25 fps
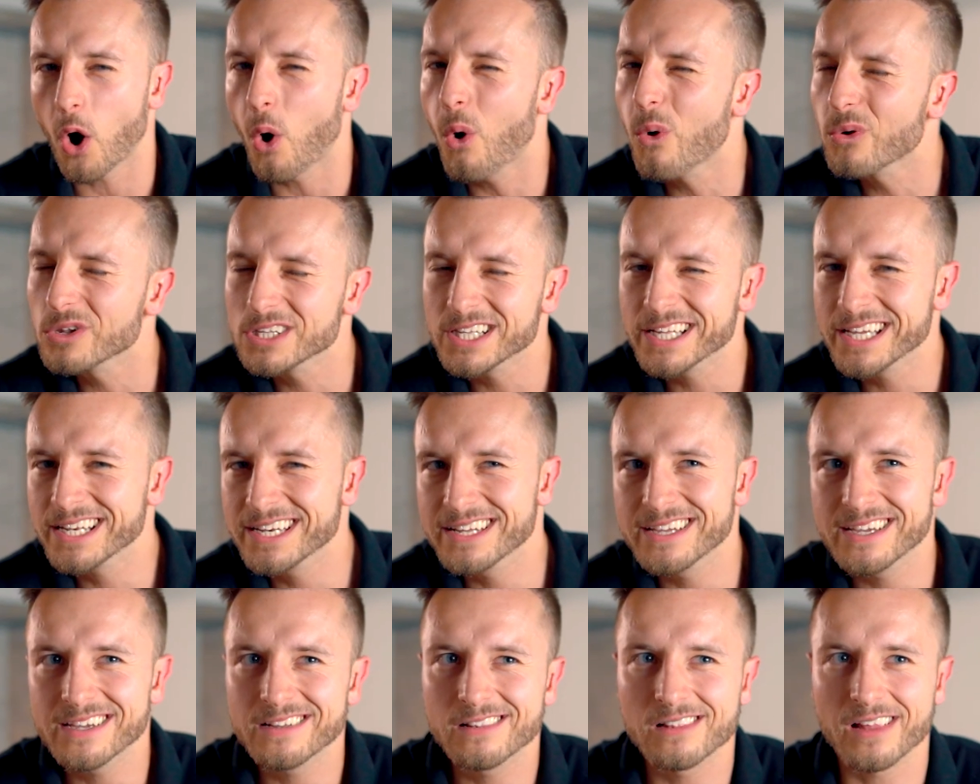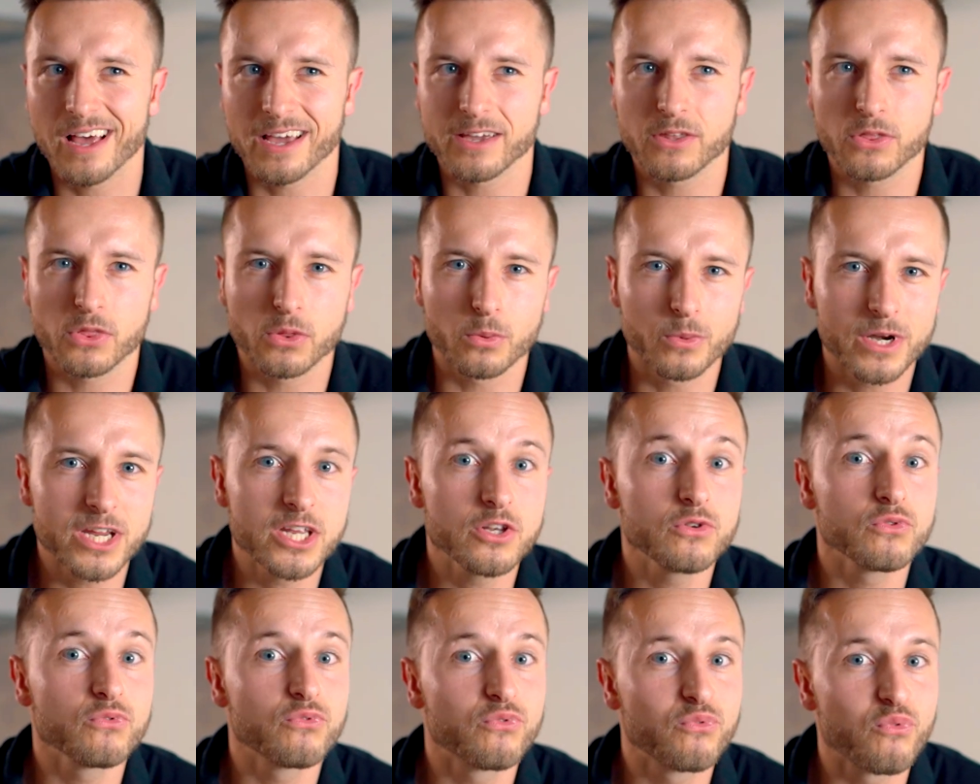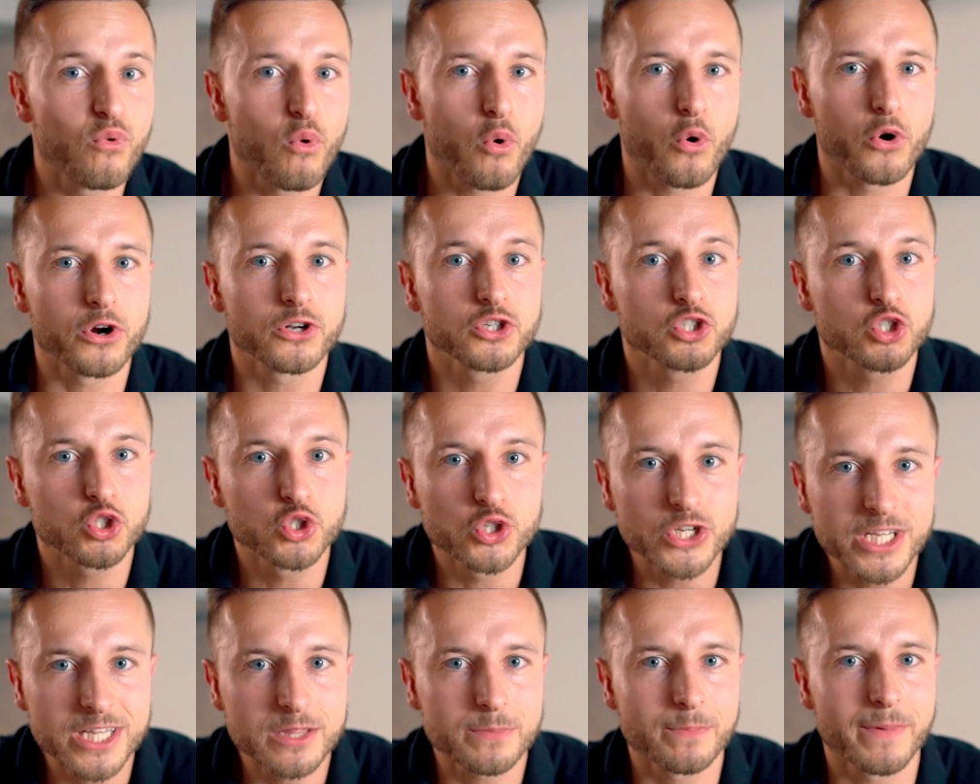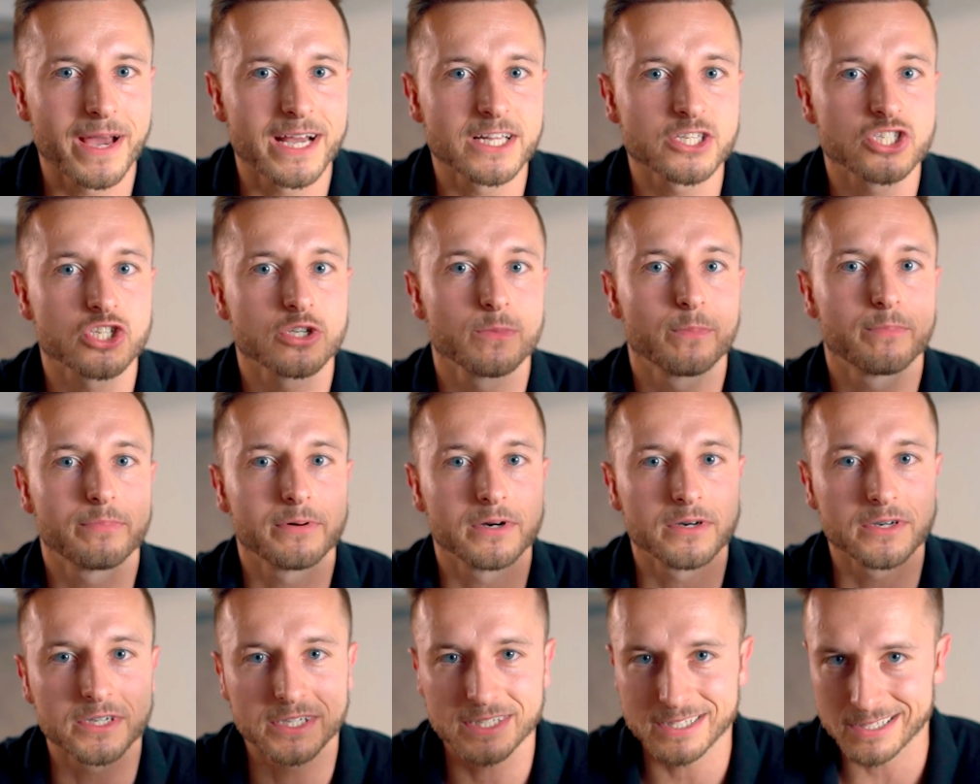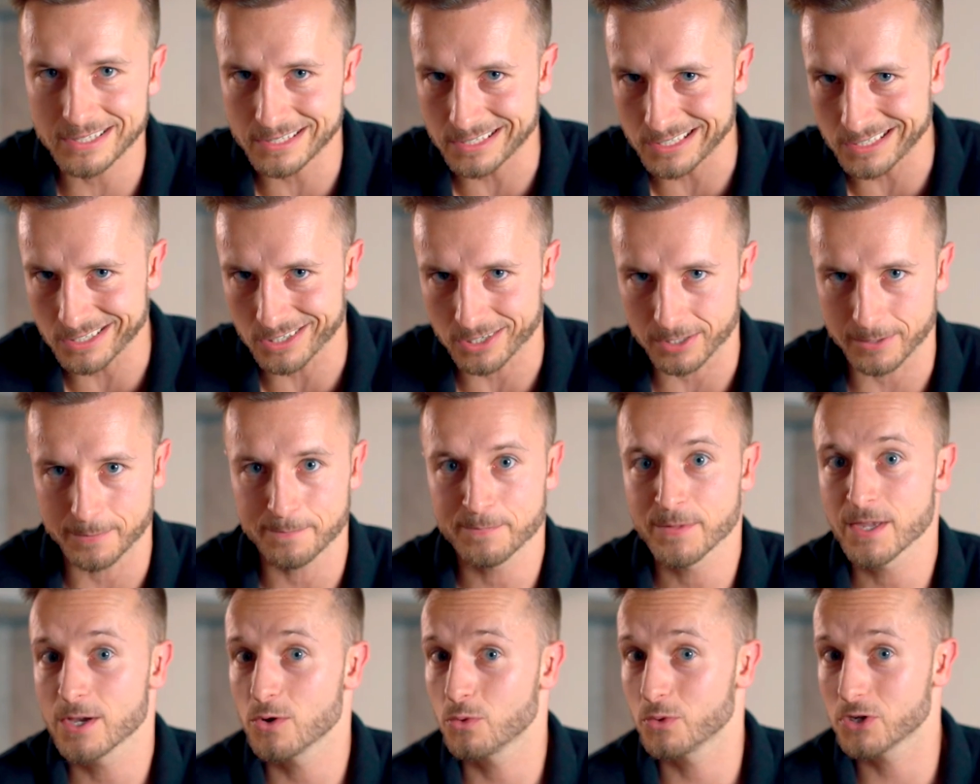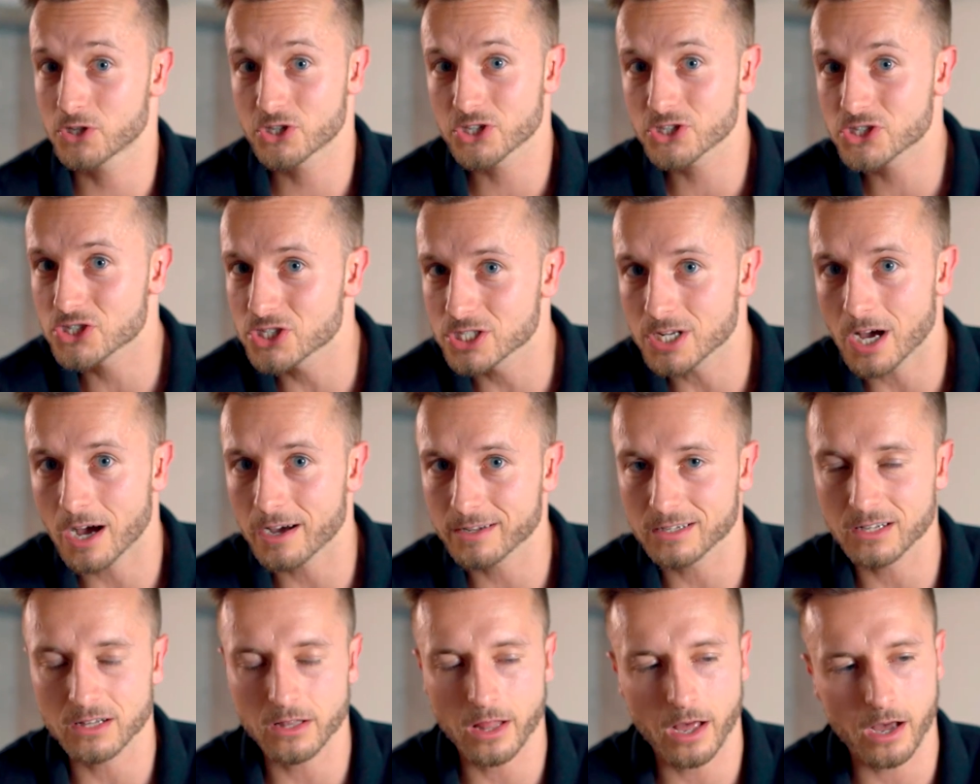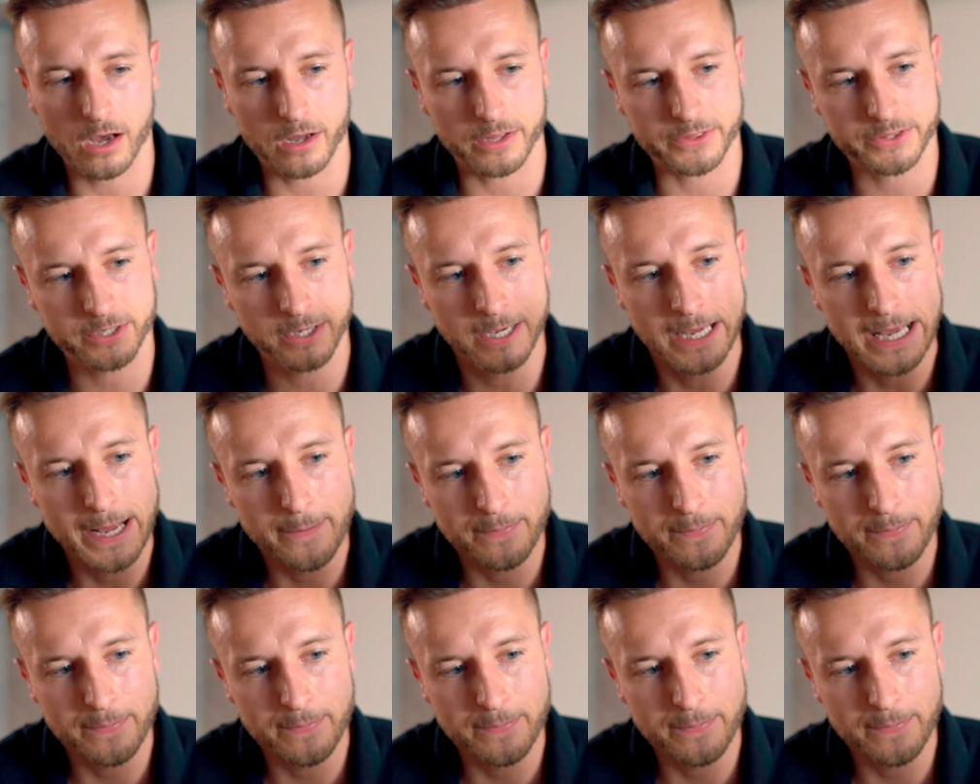only need like 3 to 4 treatments per year, which is not a lot.